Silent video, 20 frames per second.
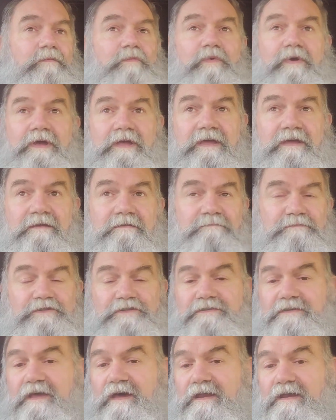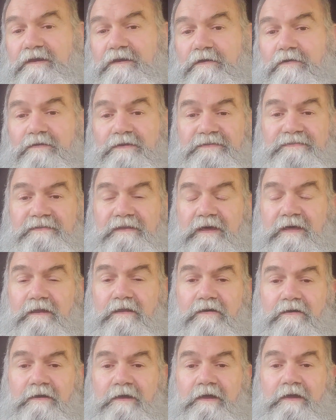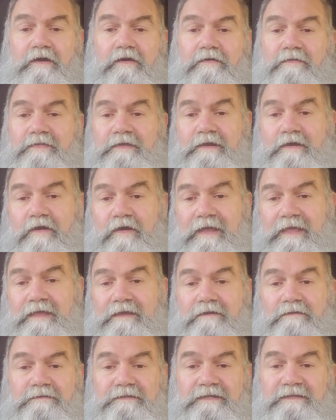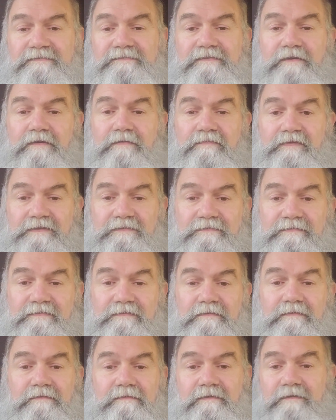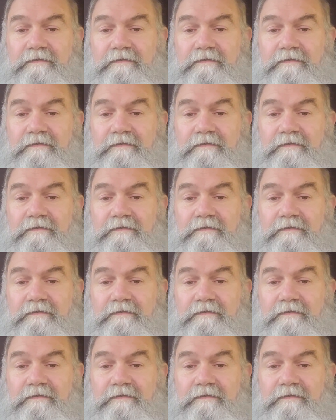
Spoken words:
We just got a notice not long ago that our ELD service